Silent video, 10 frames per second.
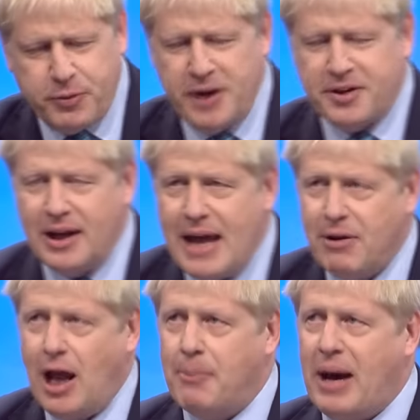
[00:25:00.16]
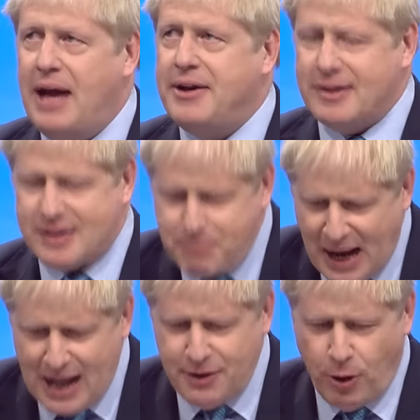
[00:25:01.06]
way to level up and
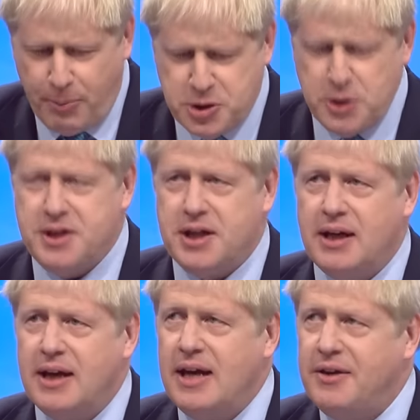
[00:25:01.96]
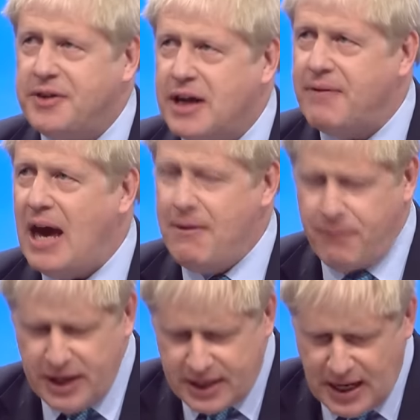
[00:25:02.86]
expand opportunity is to give
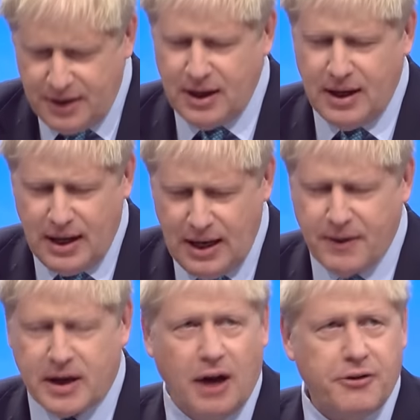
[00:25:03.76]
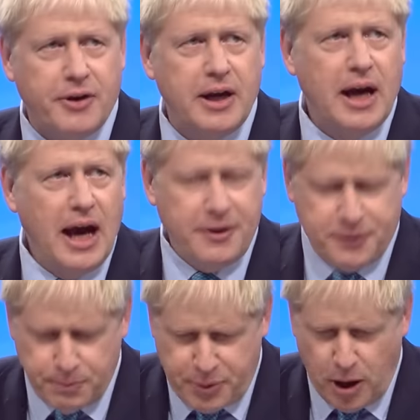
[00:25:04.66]
every kid in the country a
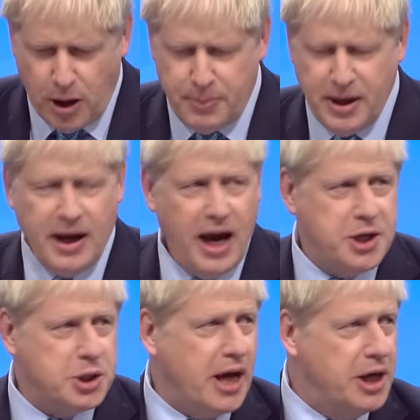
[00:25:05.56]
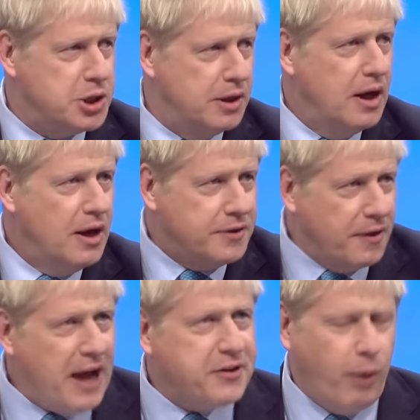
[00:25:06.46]
superb education. So
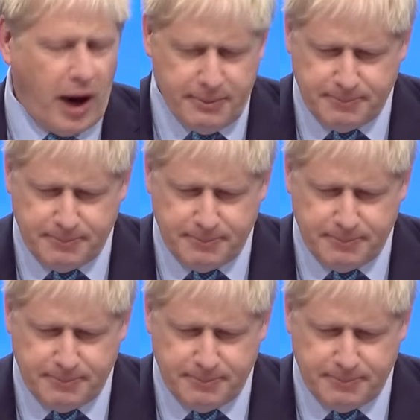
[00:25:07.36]
that's why.